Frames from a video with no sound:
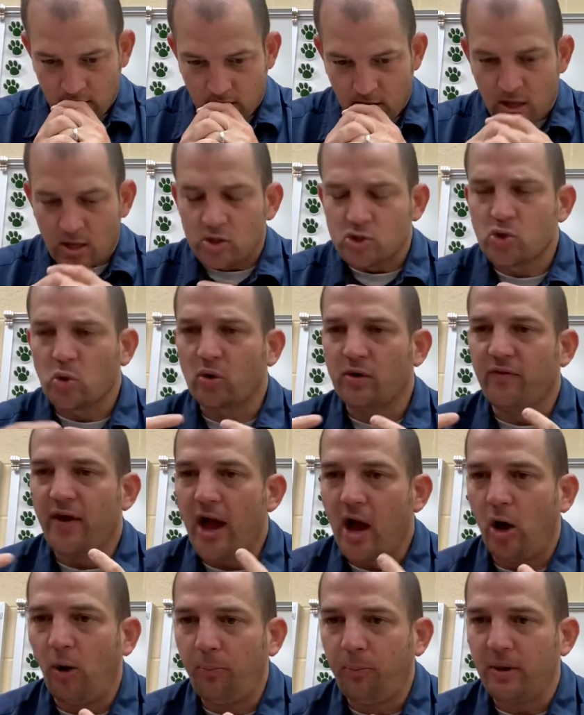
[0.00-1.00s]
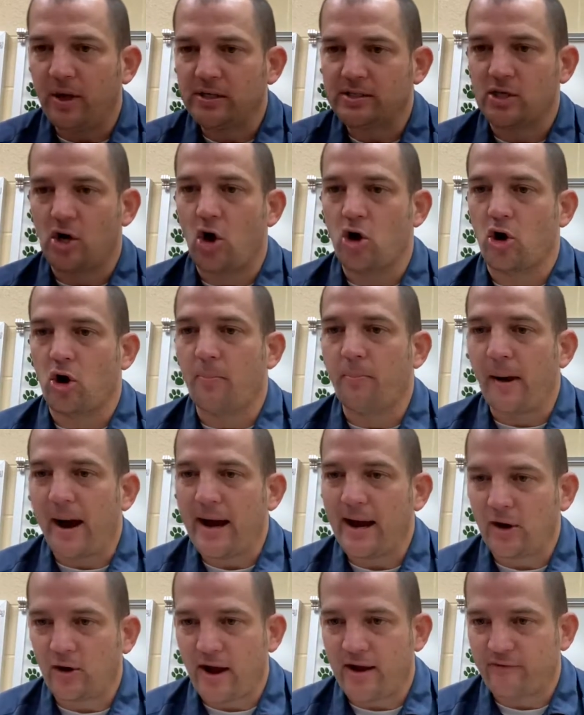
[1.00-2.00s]
sort of help us on our
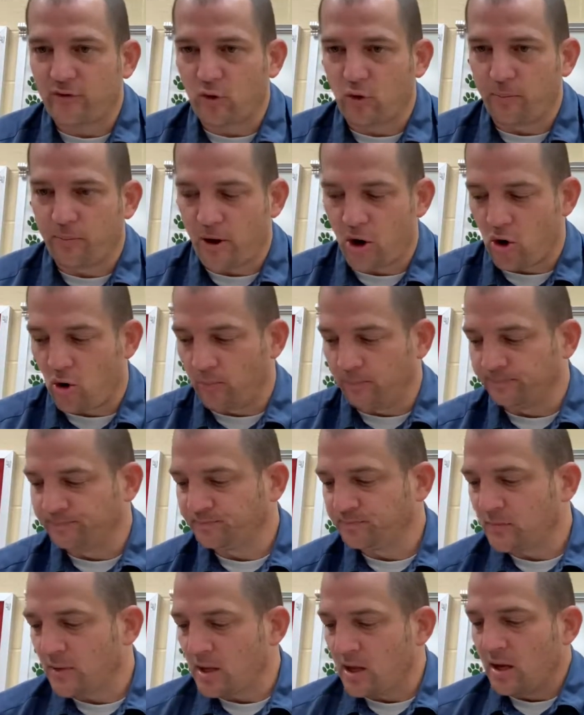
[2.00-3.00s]
biographical poem.